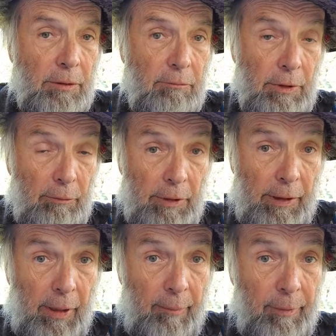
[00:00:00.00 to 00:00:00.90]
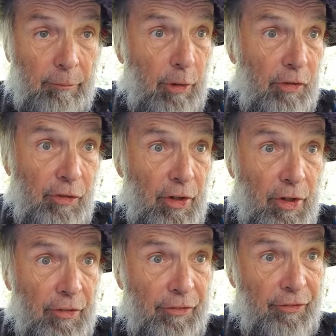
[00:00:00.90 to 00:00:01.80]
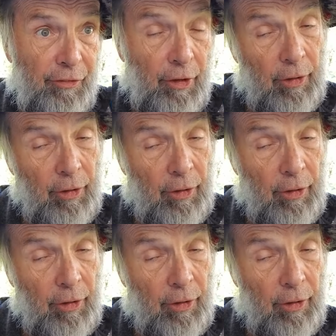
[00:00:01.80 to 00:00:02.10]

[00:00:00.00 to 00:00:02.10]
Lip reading: Well, what happened was this.